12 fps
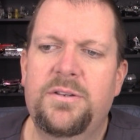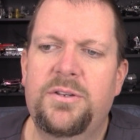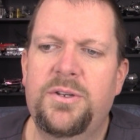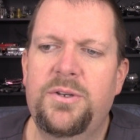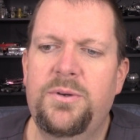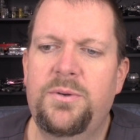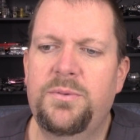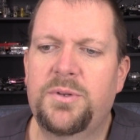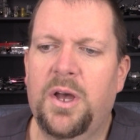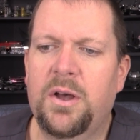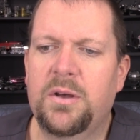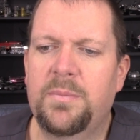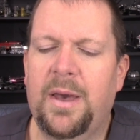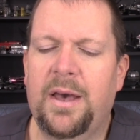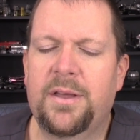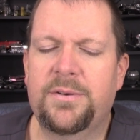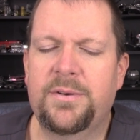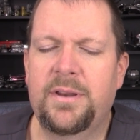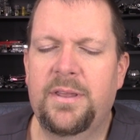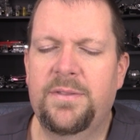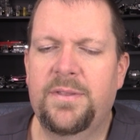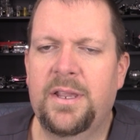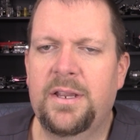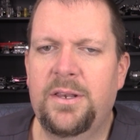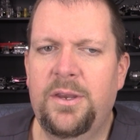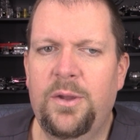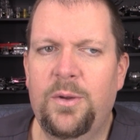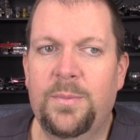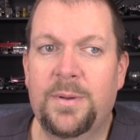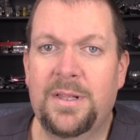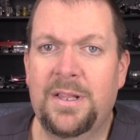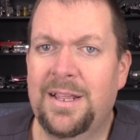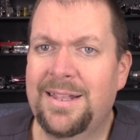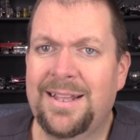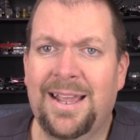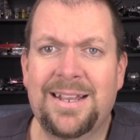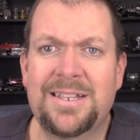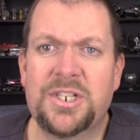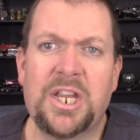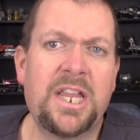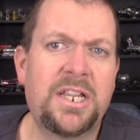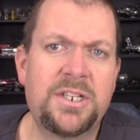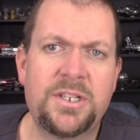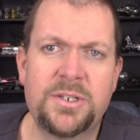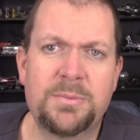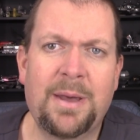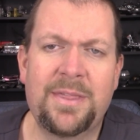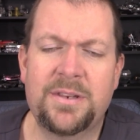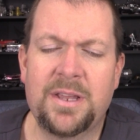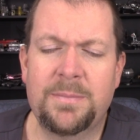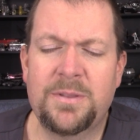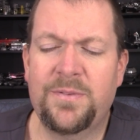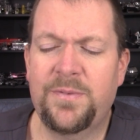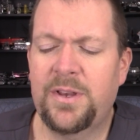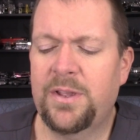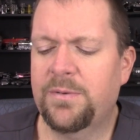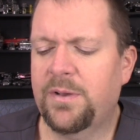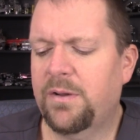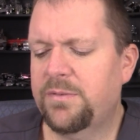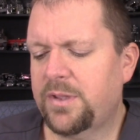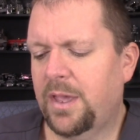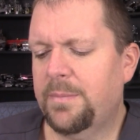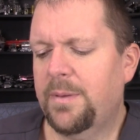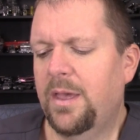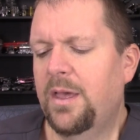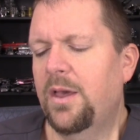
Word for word: to talk about or anything new, but that could change by the time this video goes up.